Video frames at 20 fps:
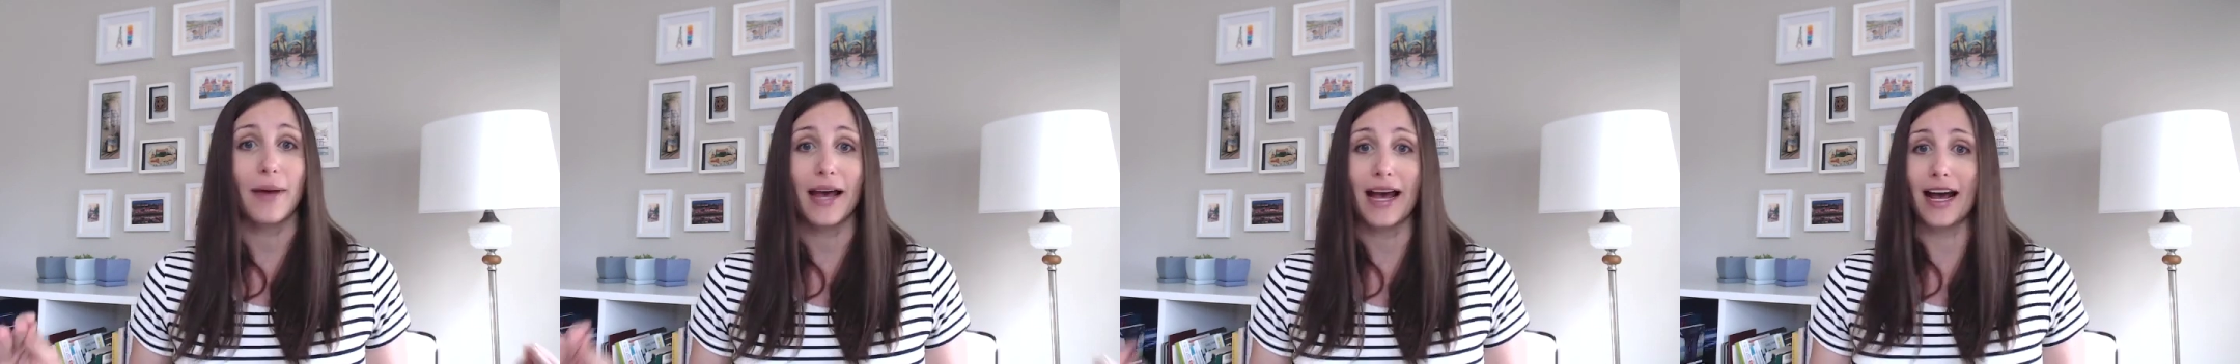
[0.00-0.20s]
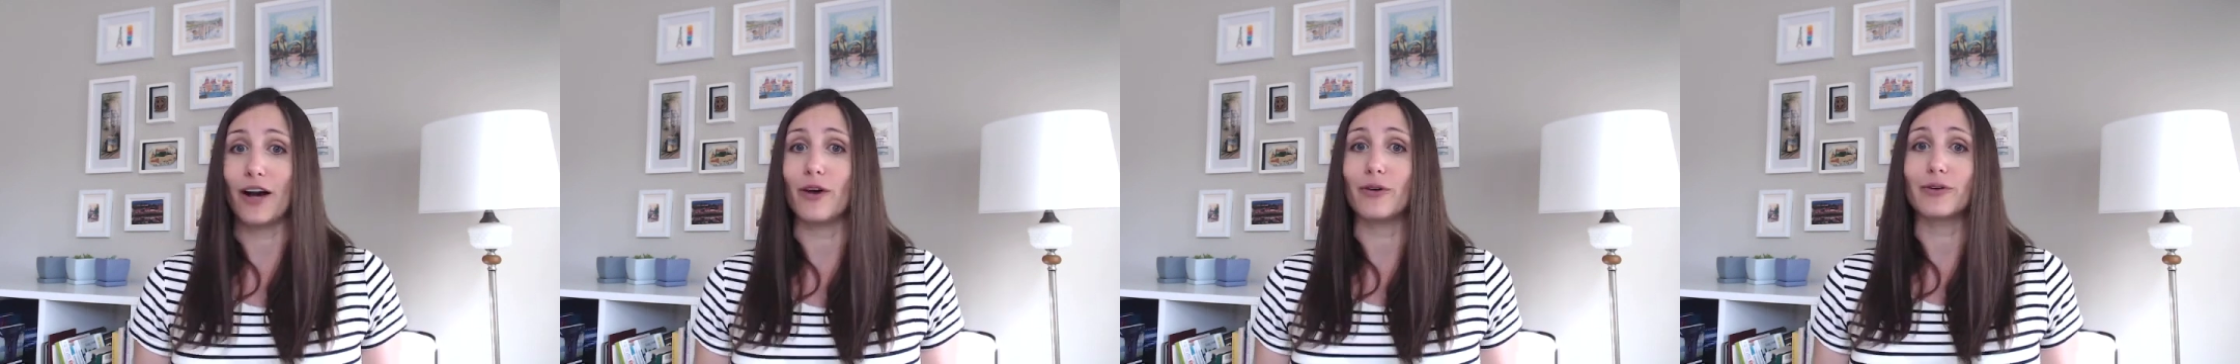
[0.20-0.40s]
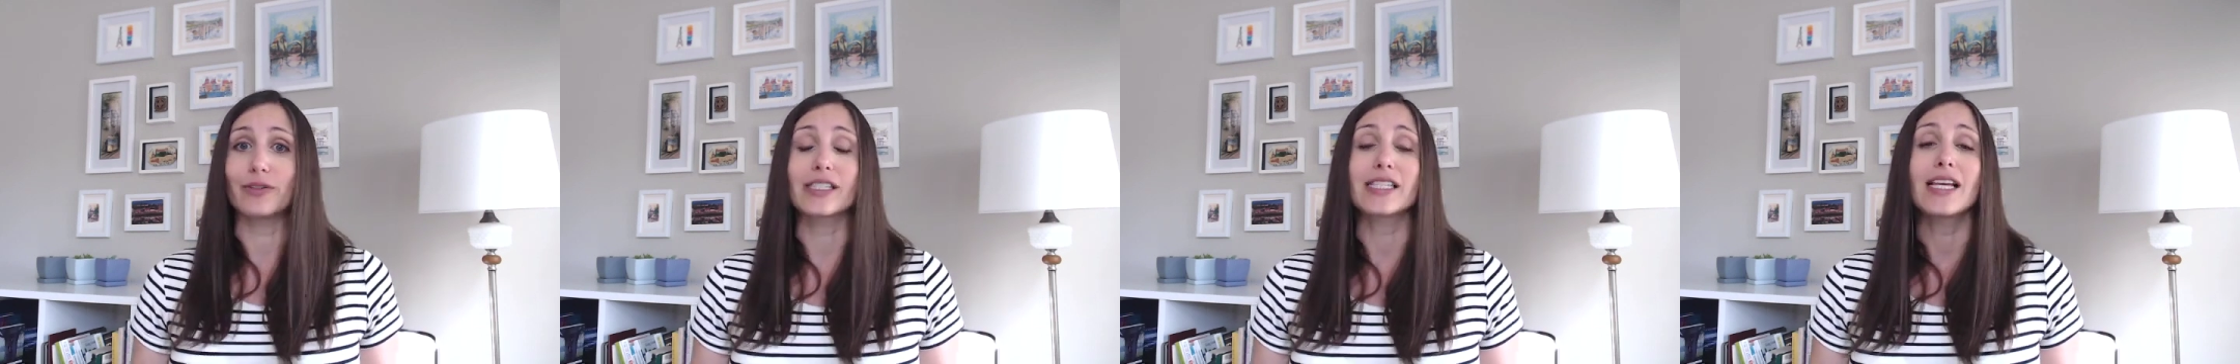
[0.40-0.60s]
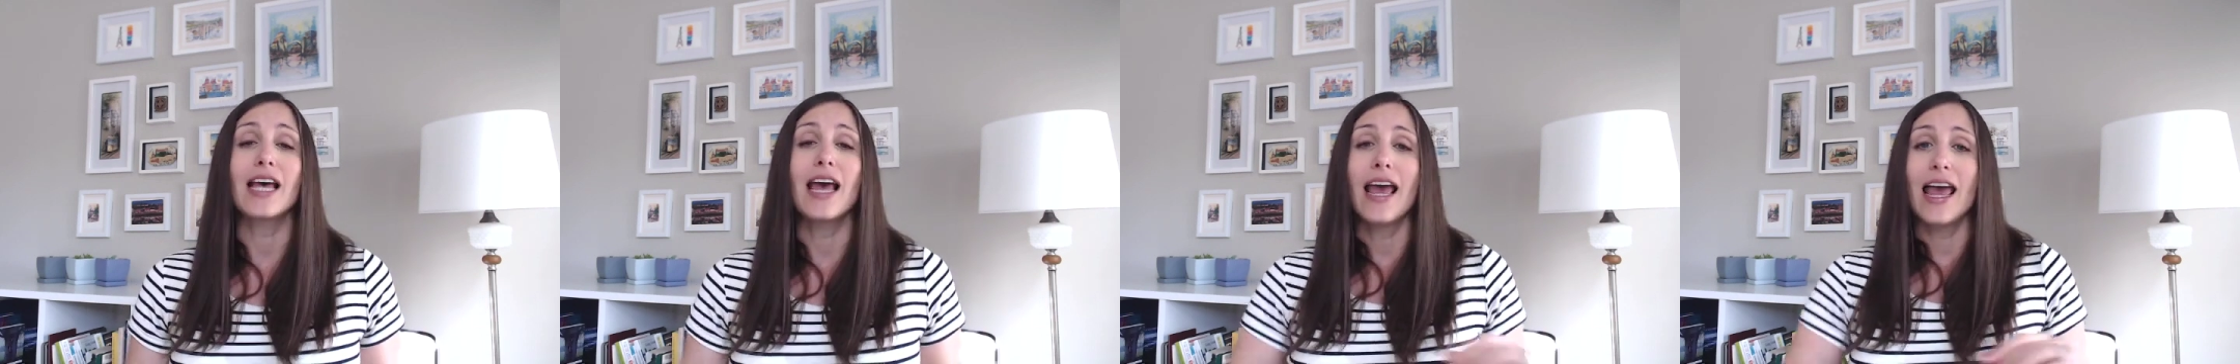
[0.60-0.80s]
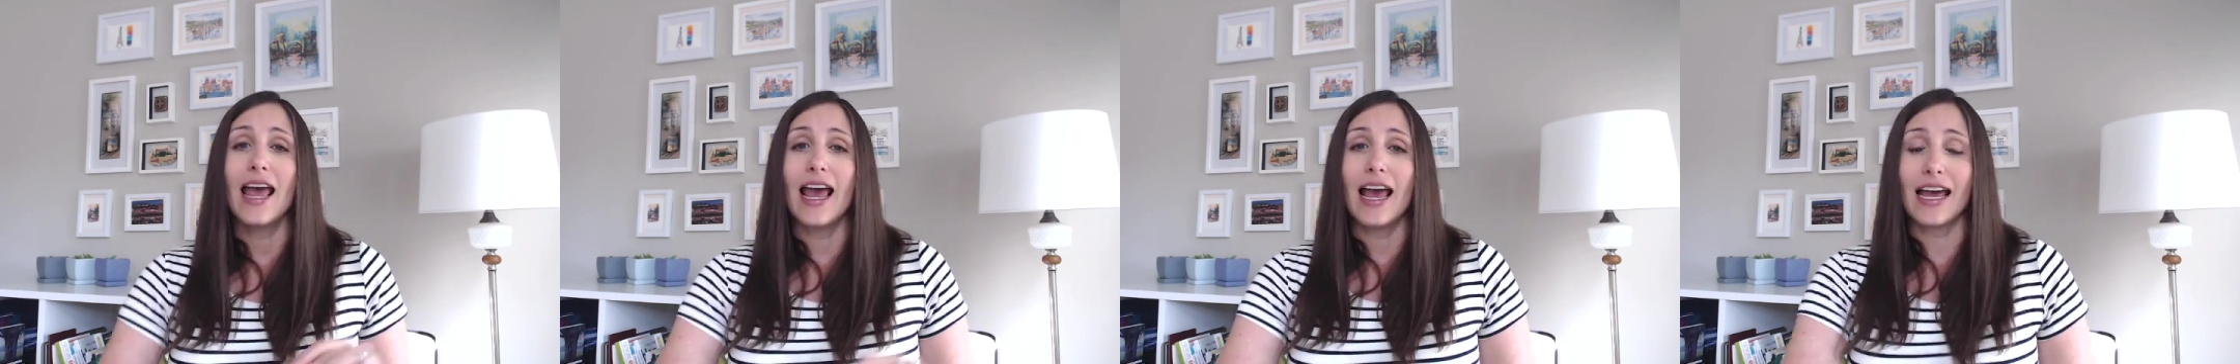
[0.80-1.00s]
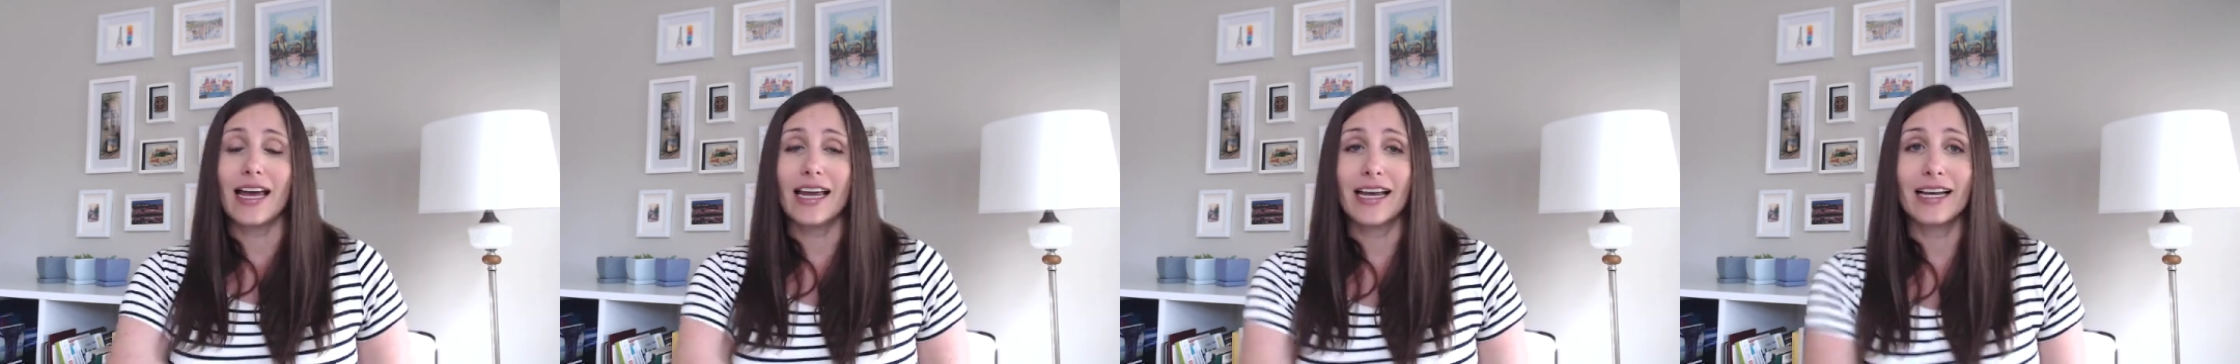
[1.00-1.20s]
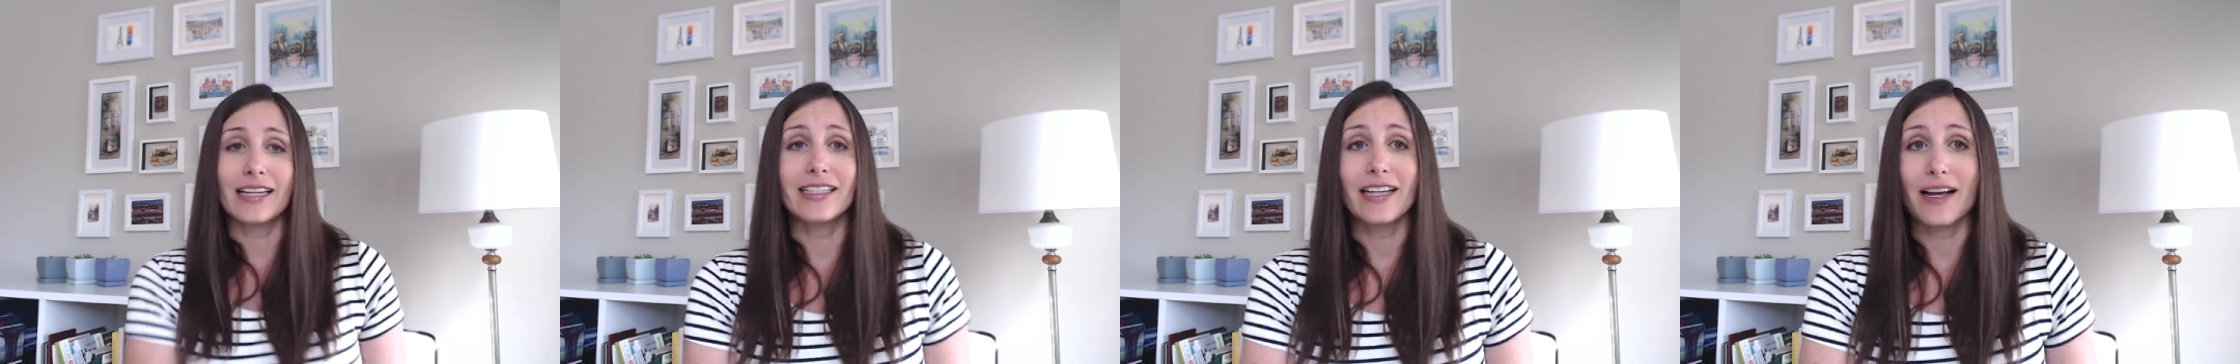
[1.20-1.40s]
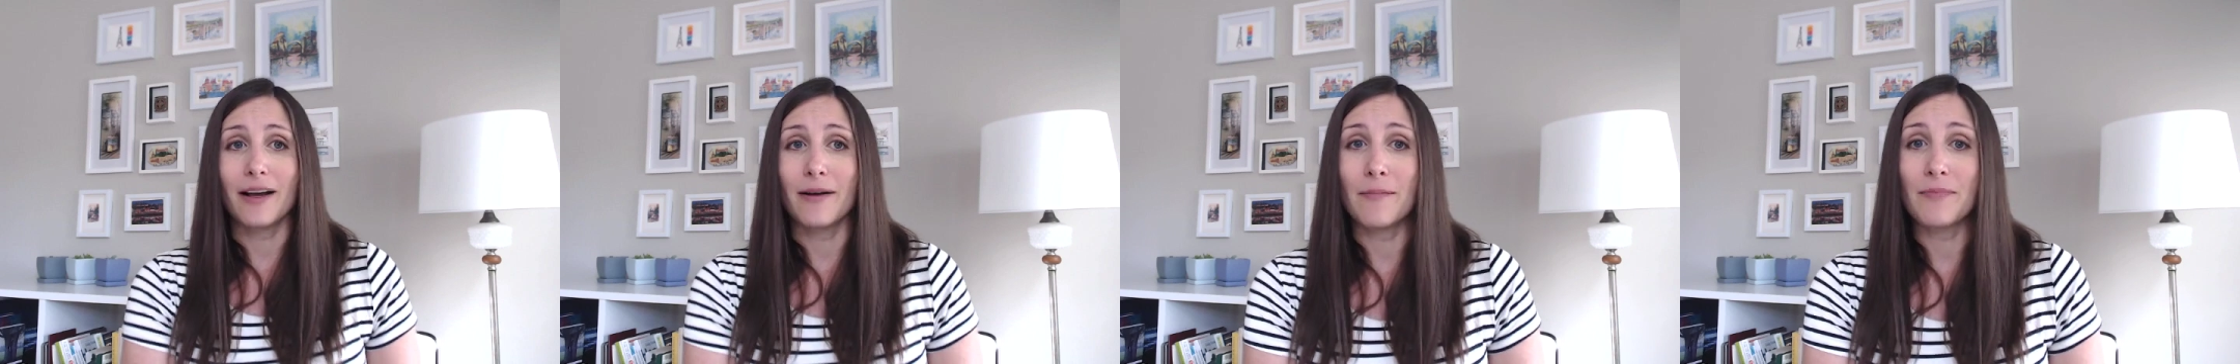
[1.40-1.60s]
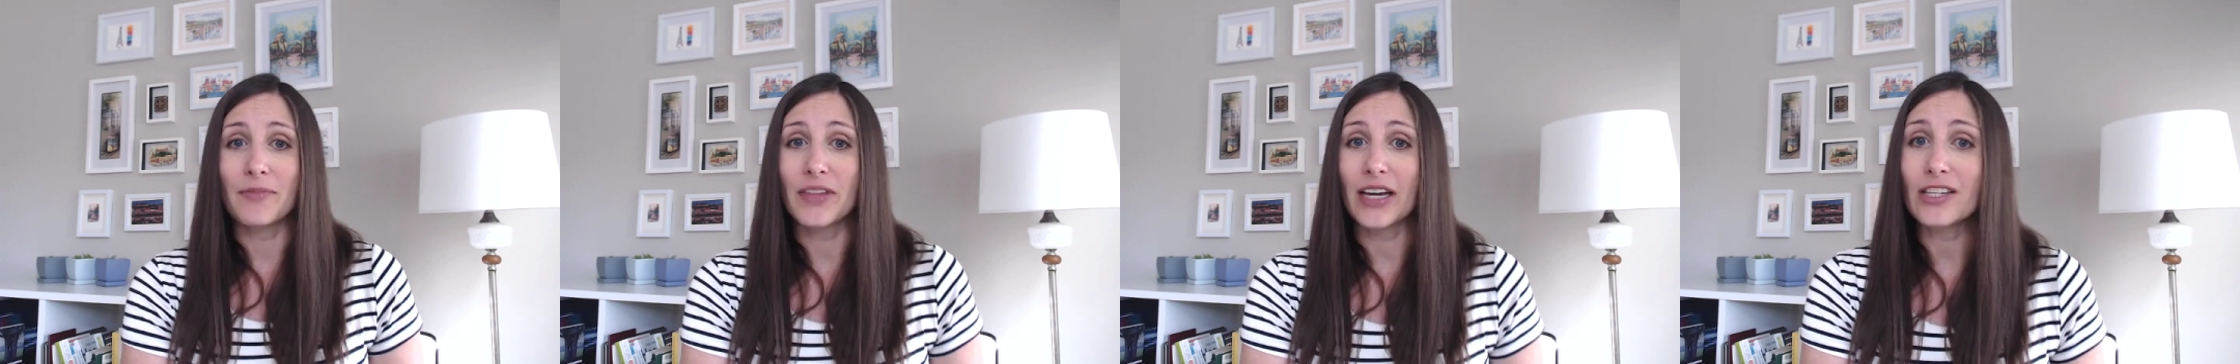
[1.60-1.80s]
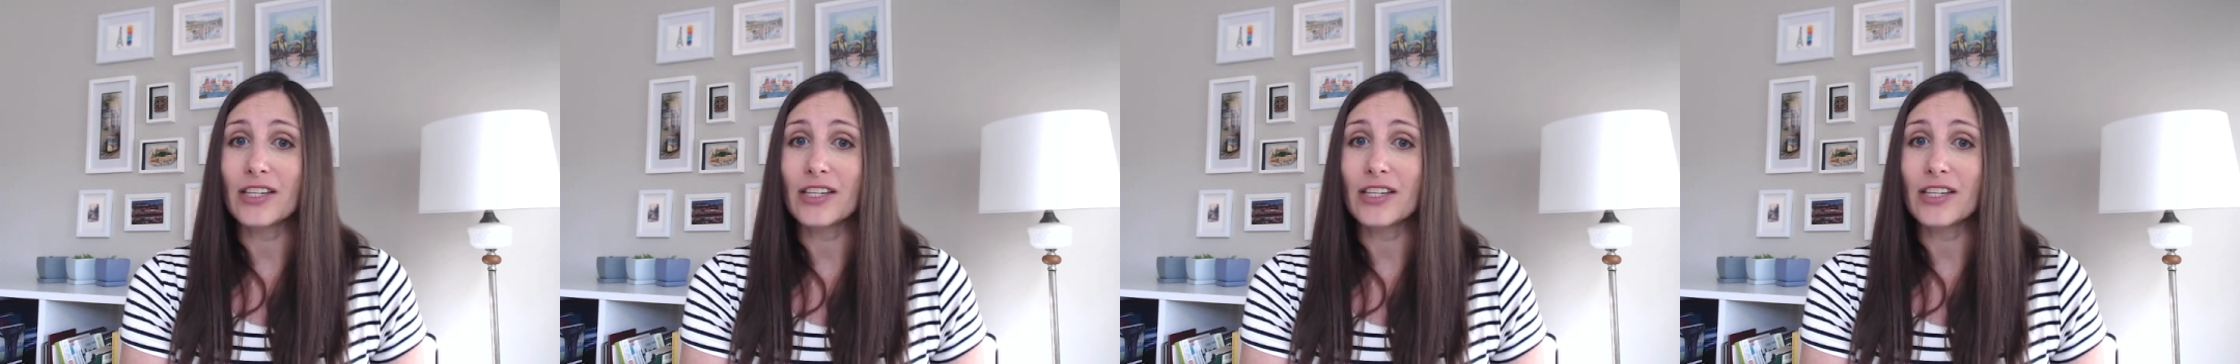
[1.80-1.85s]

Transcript: pounds. And I